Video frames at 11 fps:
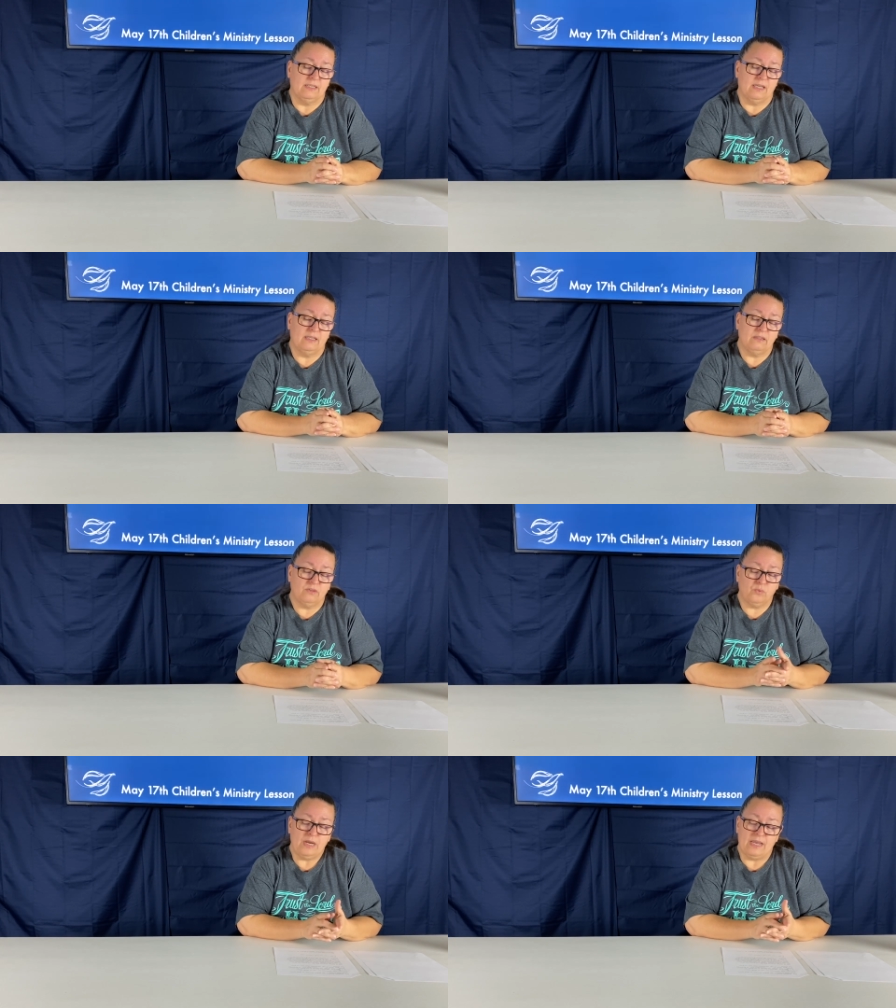And
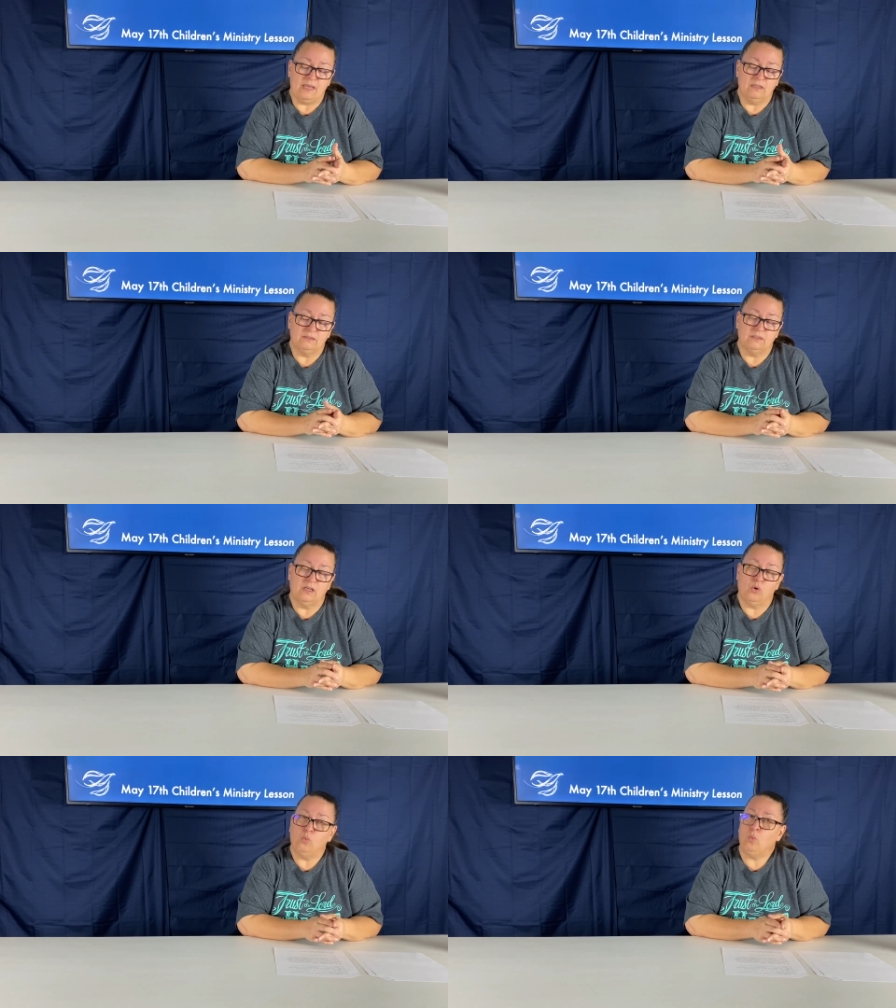three,
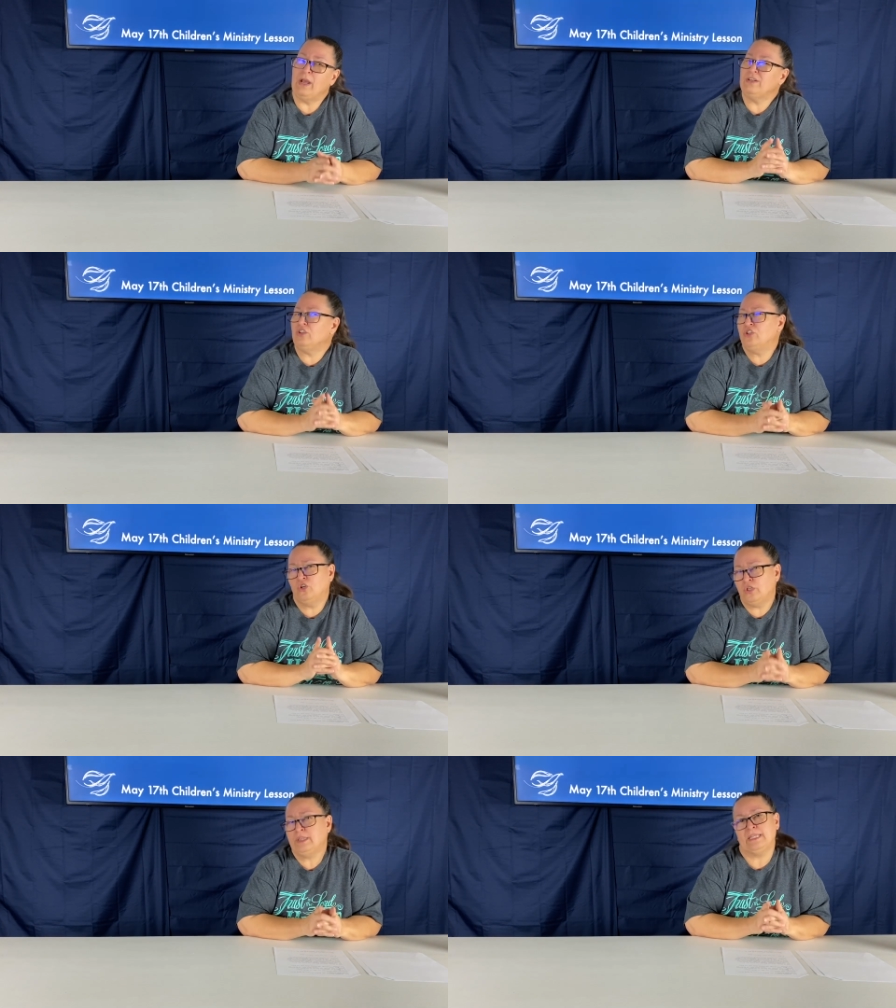what
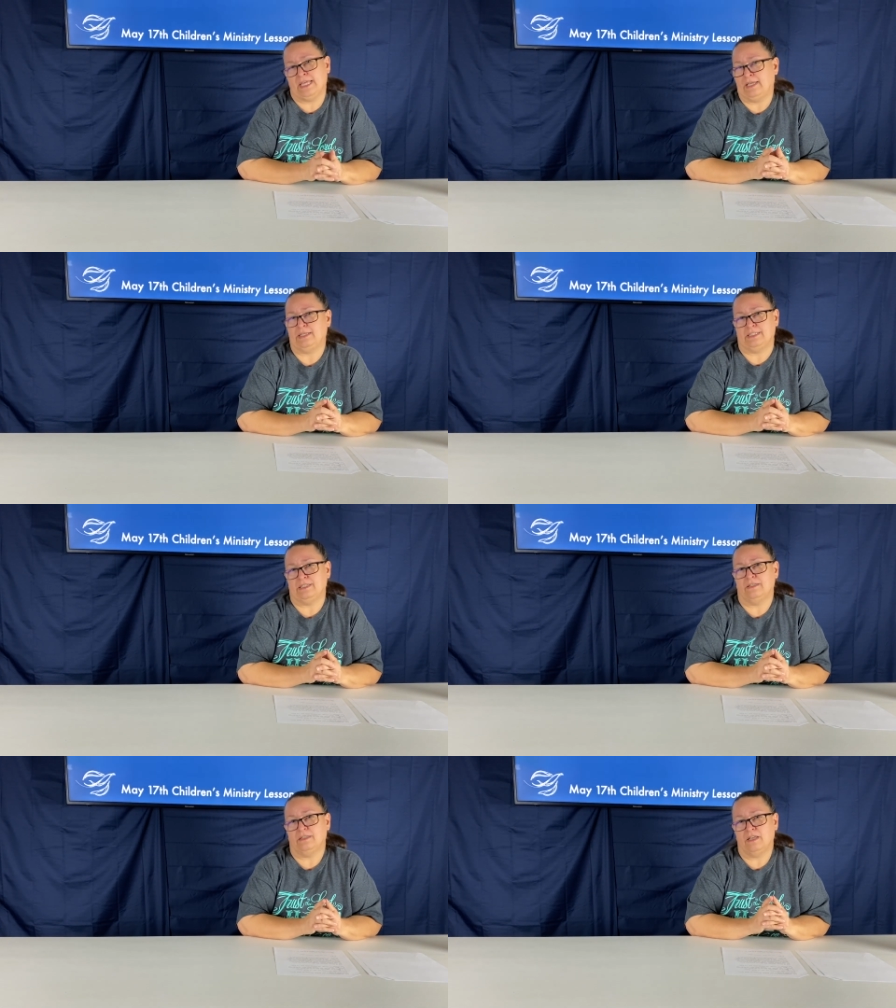good
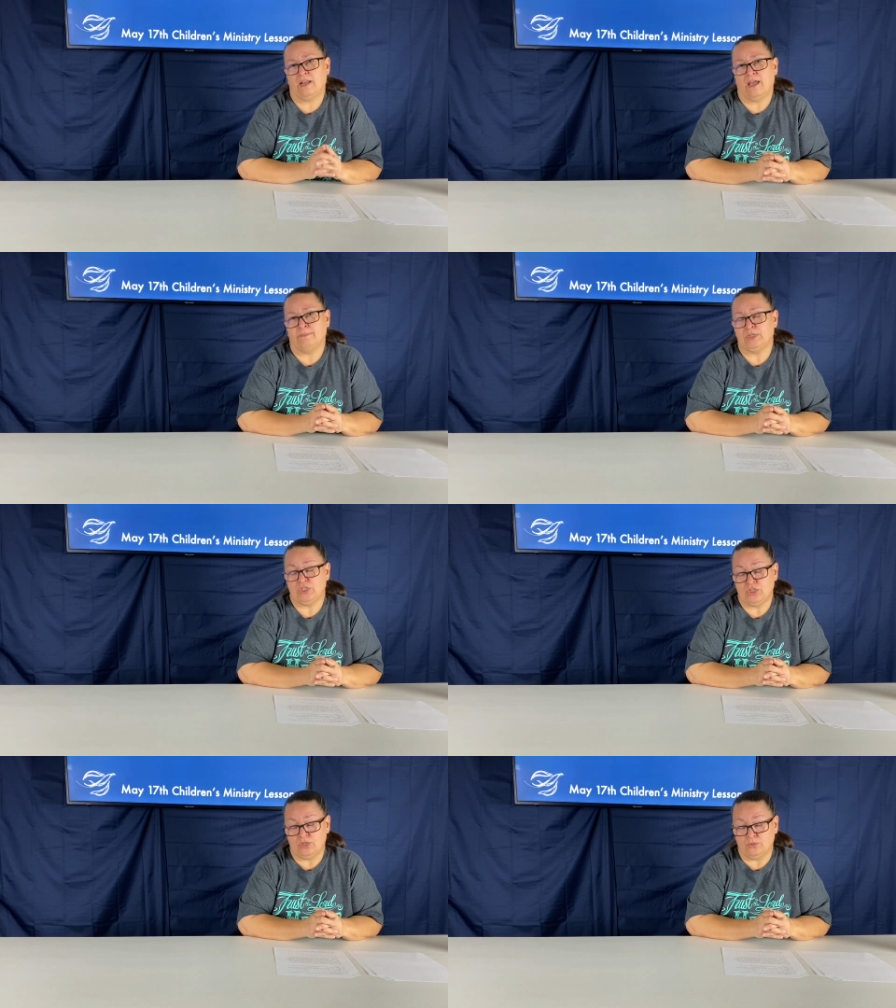things can happen
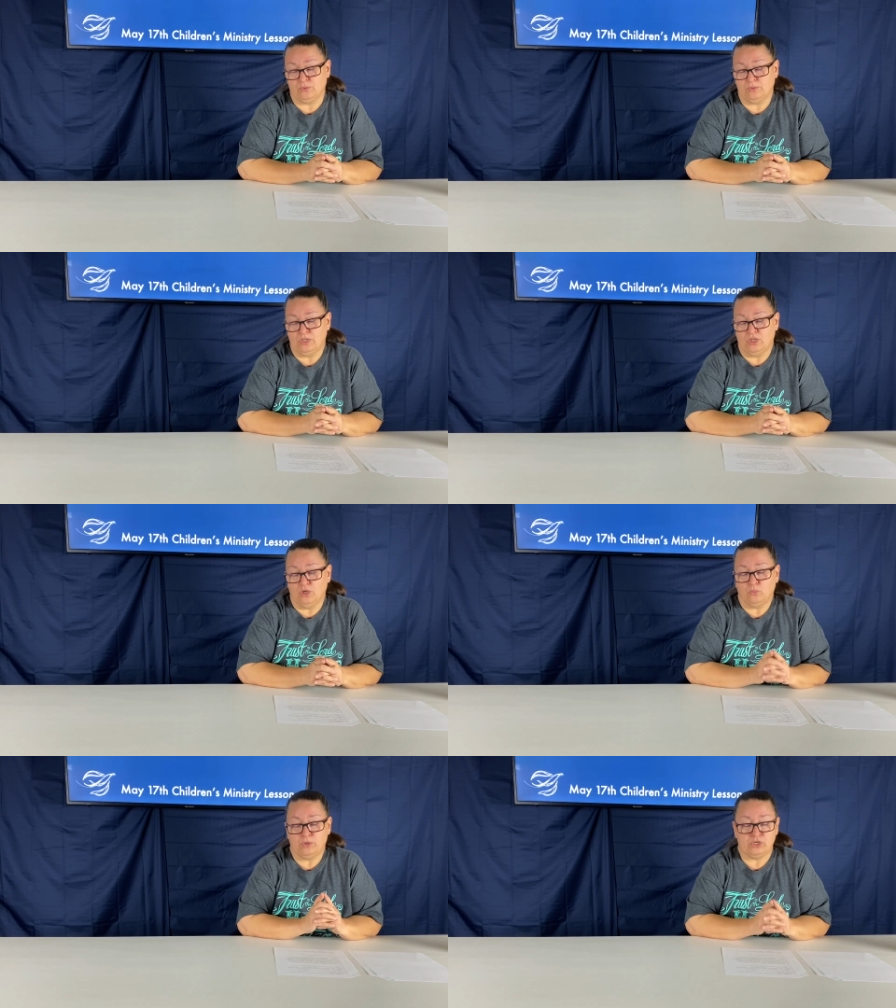to you
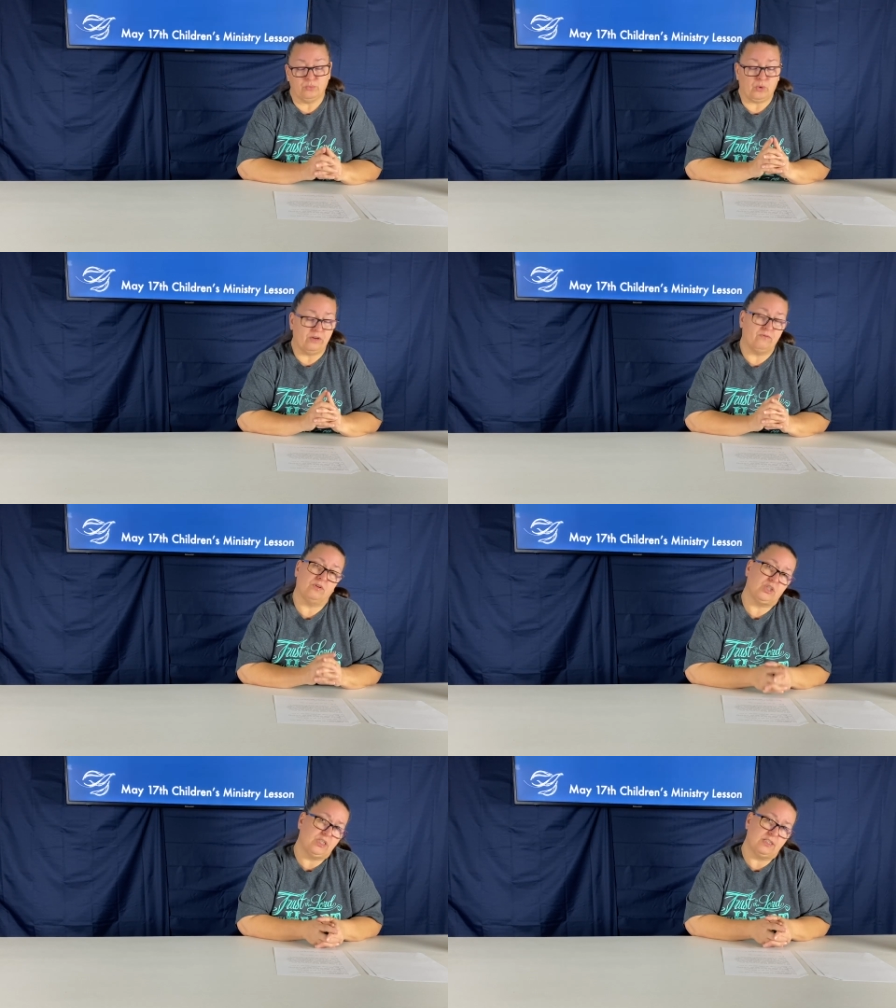when you're brave
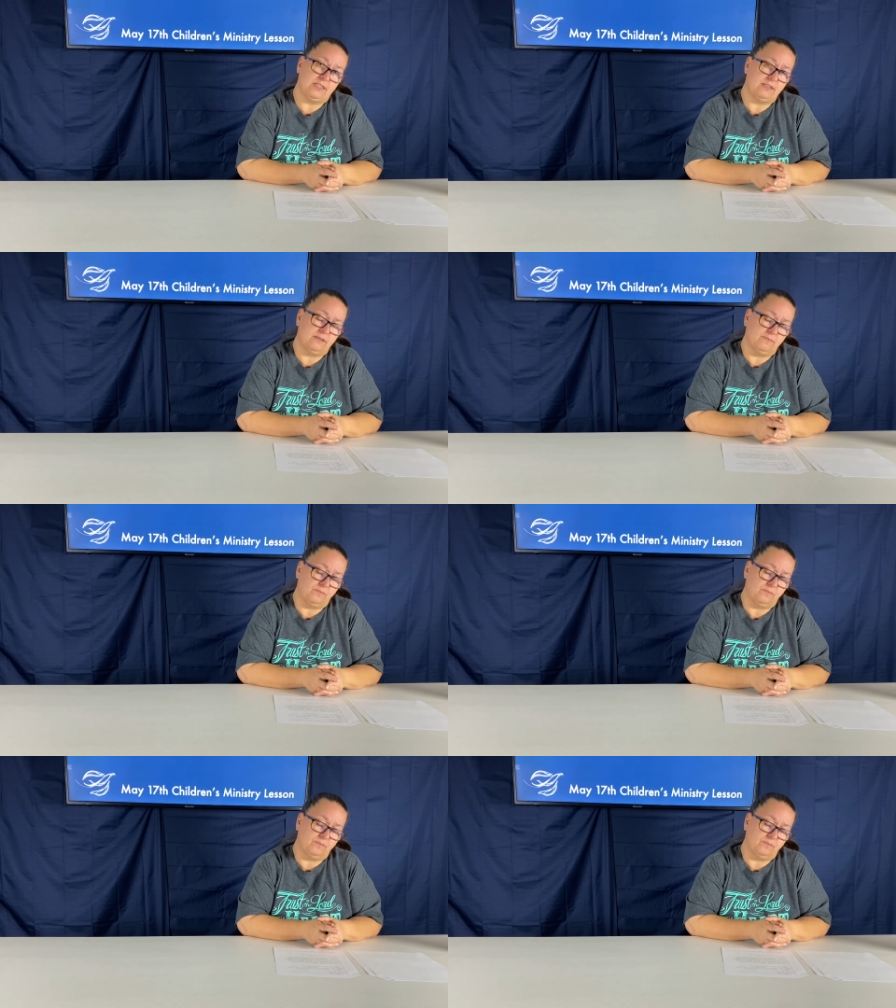for Jesus?